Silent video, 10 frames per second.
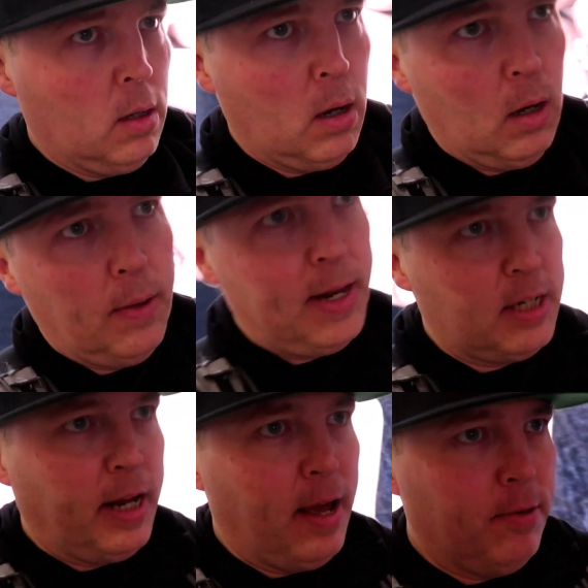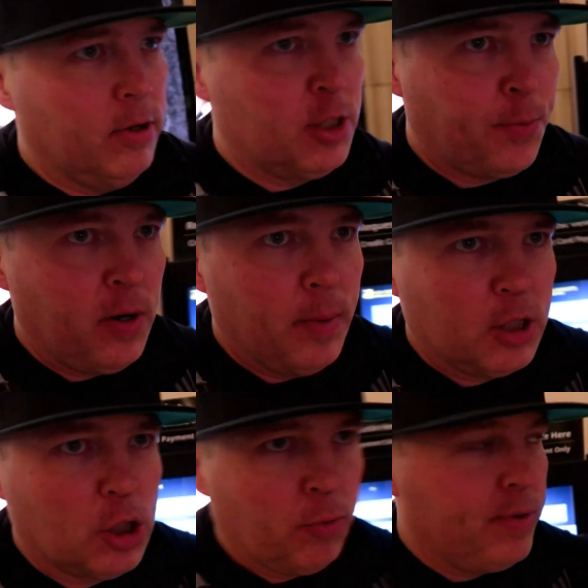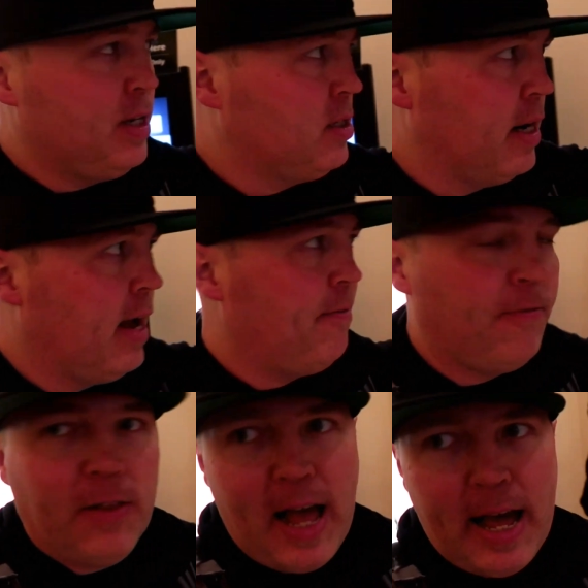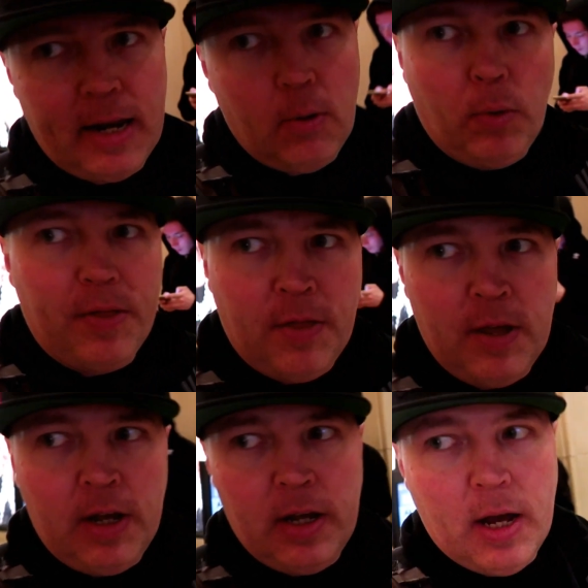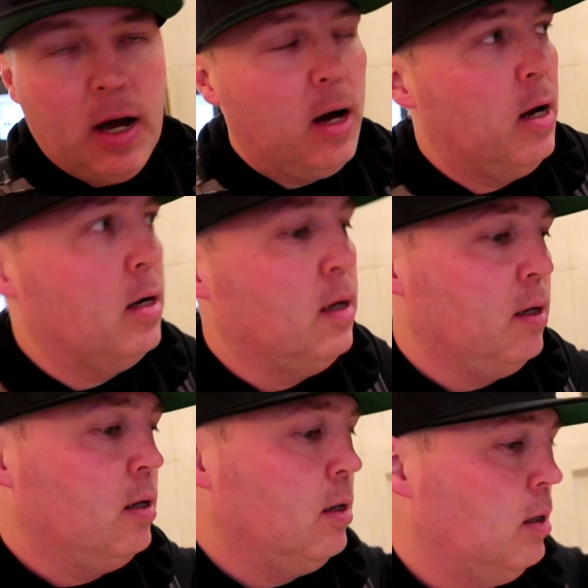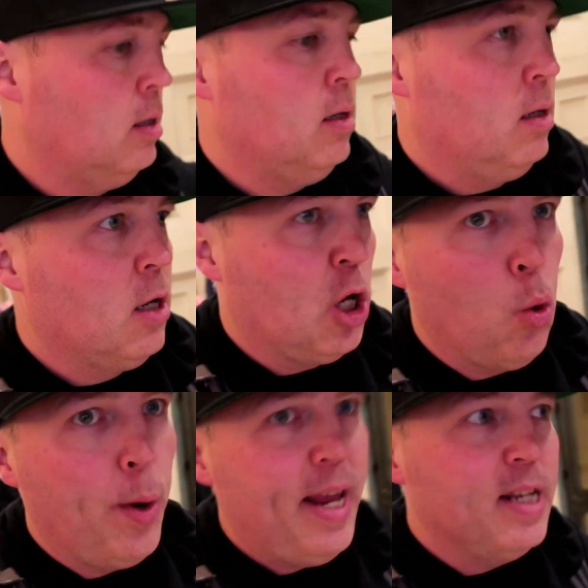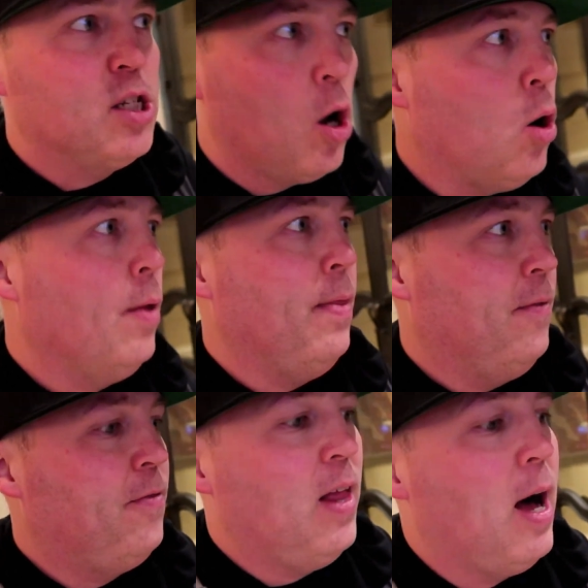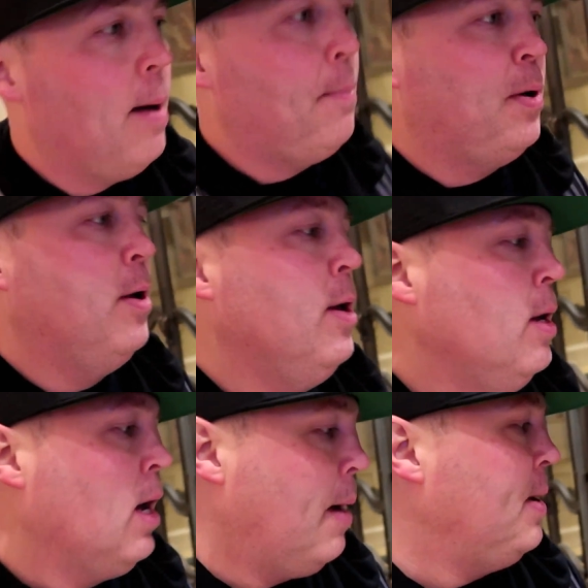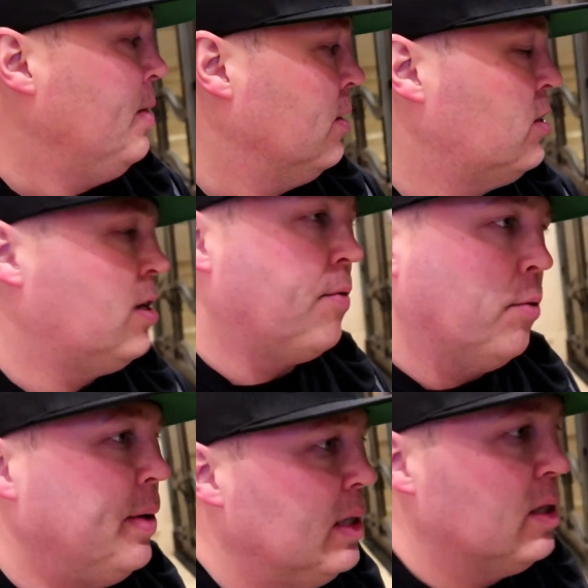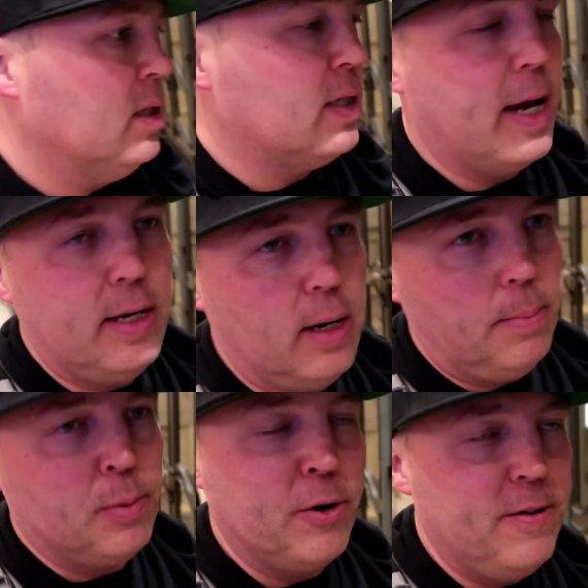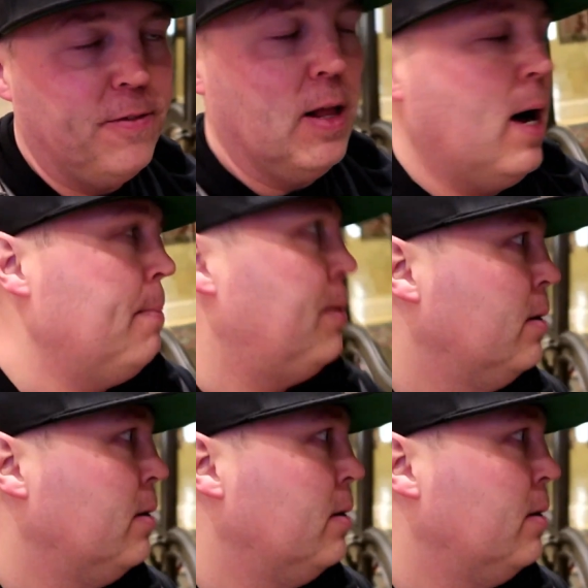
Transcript: All of that together is pretty much the reason I flatted with the uh, queens on the flop. I mean, there's several reasons I did it pre-flop,